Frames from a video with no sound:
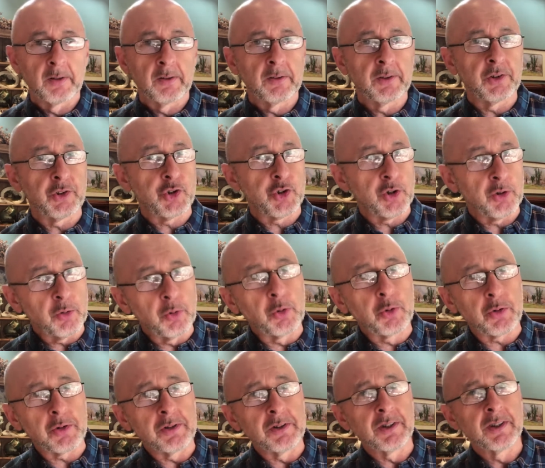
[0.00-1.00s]
The
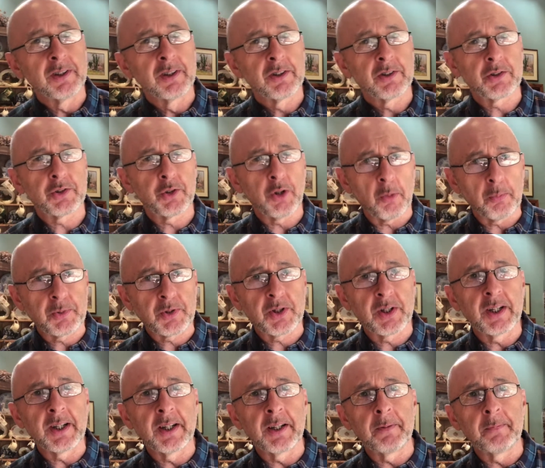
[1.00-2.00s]
children stopped
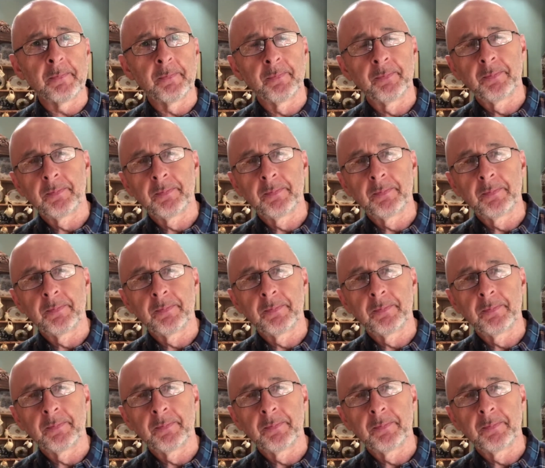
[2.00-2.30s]
singing.